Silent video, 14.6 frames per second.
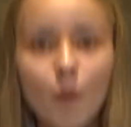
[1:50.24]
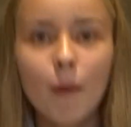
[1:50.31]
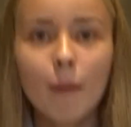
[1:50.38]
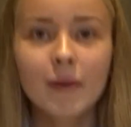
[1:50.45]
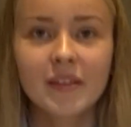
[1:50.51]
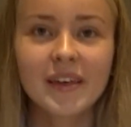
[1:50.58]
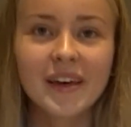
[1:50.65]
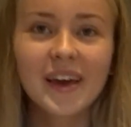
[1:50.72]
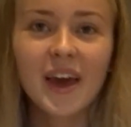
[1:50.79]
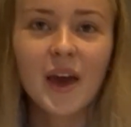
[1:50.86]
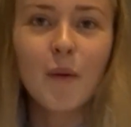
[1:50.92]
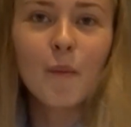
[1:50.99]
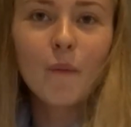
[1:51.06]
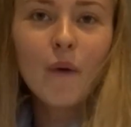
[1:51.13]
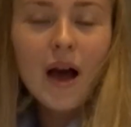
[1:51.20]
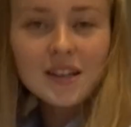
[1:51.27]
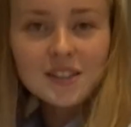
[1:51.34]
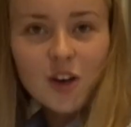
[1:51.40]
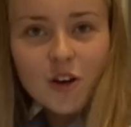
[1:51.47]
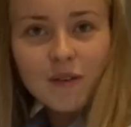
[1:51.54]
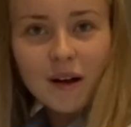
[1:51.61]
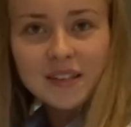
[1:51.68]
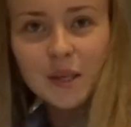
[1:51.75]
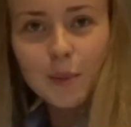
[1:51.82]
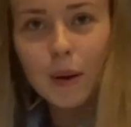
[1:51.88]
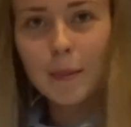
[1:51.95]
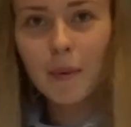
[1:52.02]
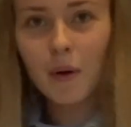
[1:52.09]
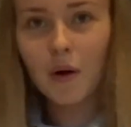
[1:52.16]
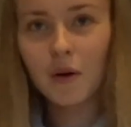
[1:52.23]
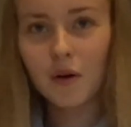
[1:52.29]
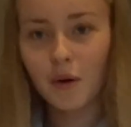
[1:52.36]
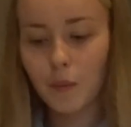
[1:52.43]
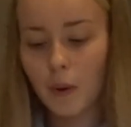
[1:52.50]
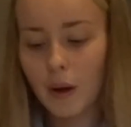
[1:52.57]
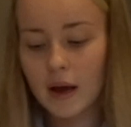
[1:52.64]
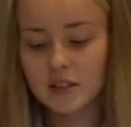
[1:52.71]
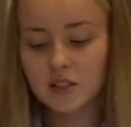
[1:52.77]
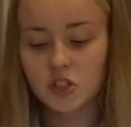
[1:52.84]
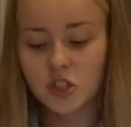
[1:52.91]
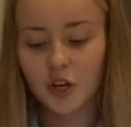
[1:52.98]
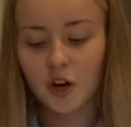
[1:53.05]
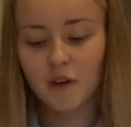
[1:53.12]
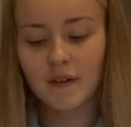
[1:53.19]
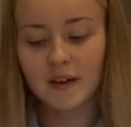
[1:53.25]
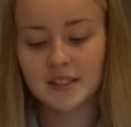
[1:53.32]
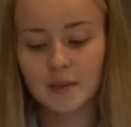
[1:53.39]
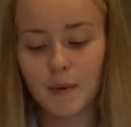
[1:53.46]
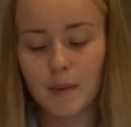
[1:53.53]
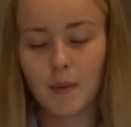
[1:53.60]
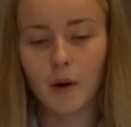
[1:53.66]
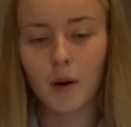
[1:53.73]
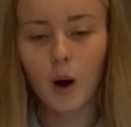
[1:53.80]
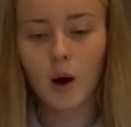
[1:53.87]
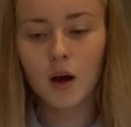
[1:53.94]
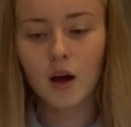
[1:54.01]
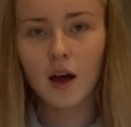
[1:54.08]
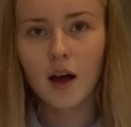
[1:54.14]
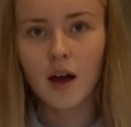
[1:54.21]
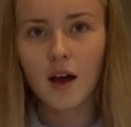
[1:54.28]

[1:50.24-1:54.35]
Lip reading: probably thinking, where's her recipe book? Why hasn't she got a recipe book?